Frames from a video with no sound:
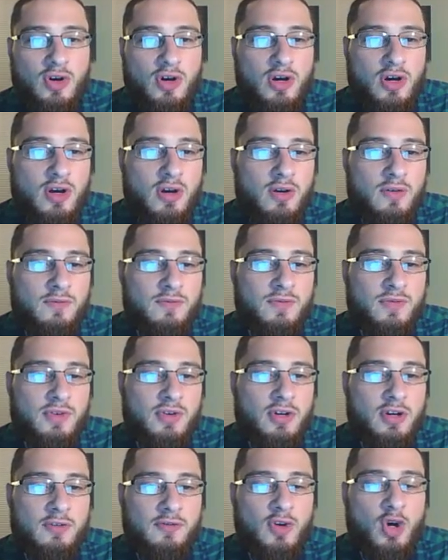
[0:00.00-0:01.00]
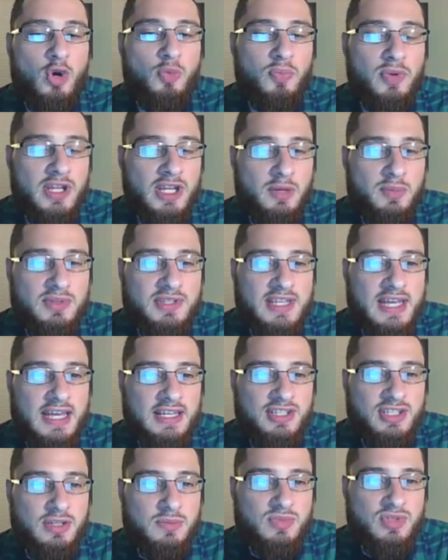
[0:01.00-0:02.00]
of, of opening a
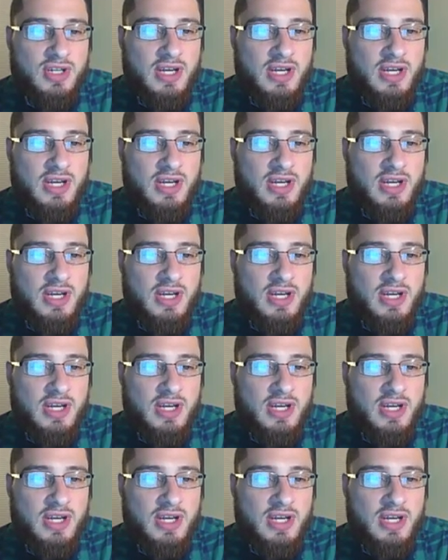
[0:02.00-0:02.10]
potassium